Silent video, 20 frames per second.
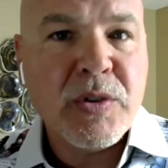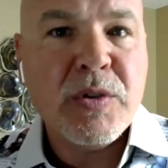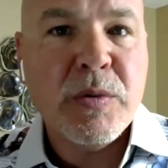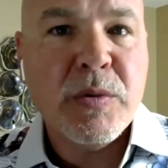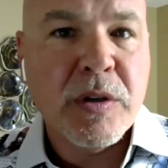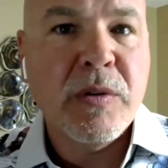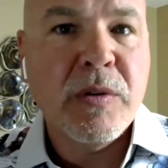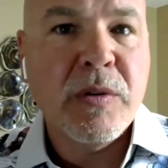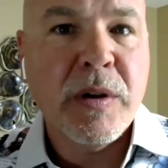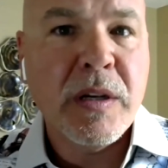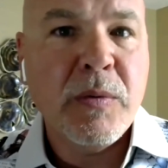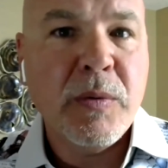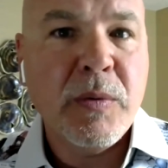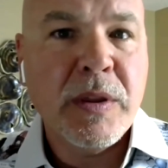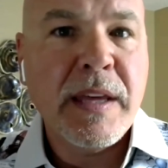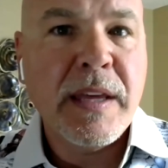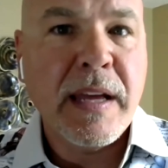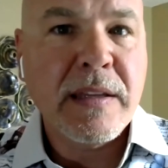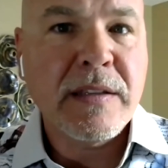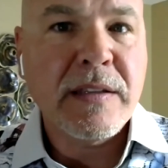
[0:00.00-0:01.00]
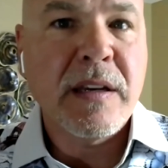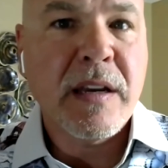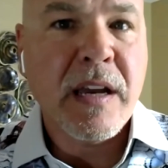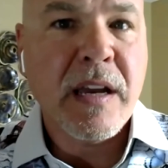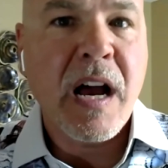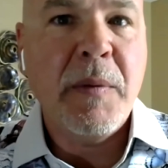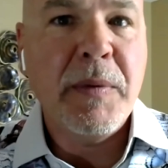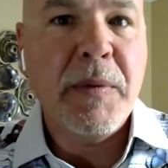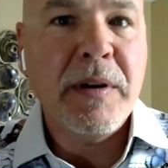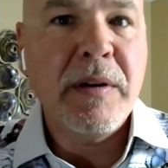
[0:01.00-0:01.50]
Would you agree with that's the
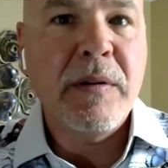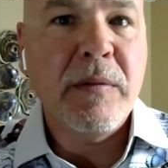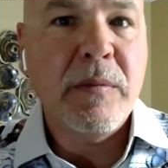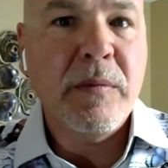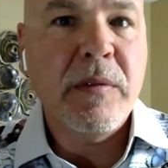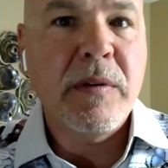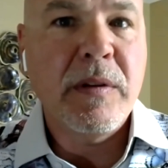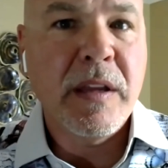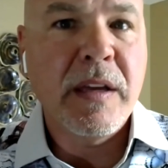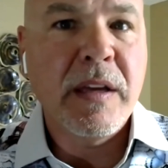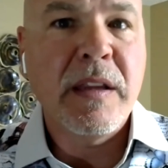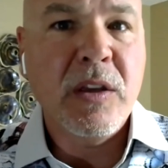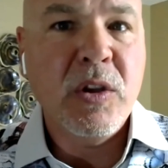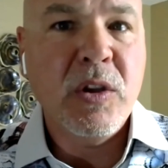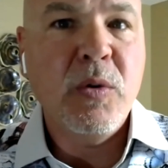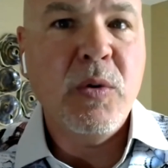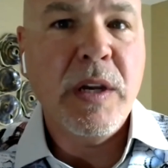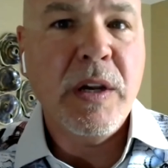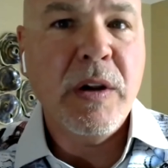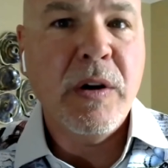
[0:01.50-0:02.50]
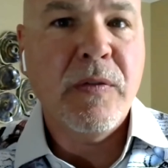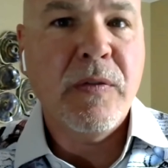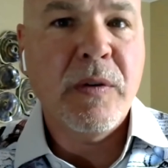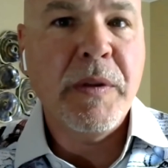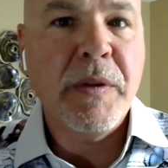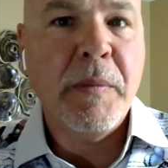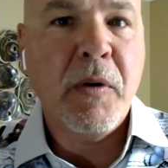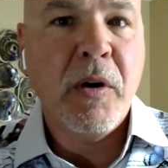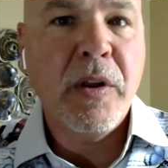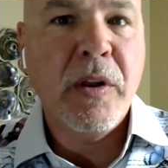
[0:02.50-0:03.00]
common thing that you hear
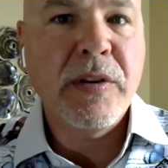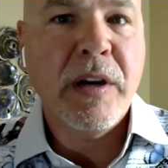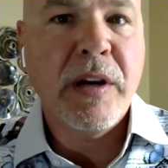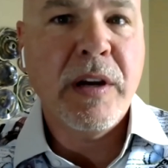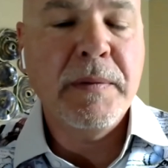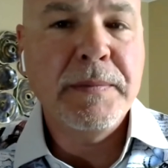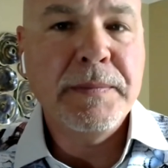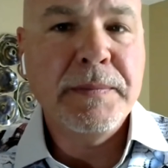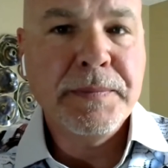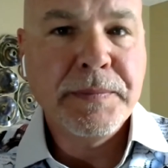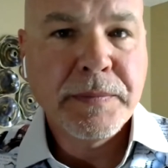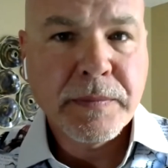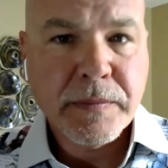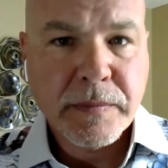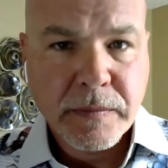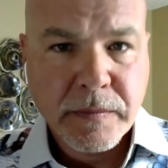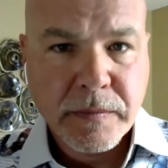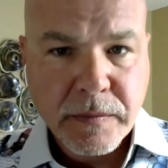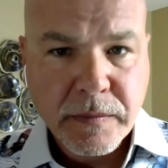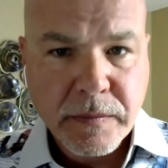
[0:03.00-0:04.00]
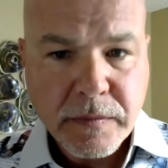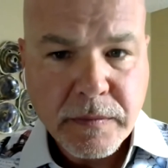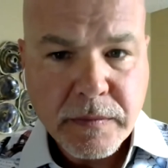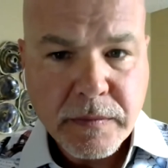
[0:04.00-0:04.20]
from them all the time? Yeah,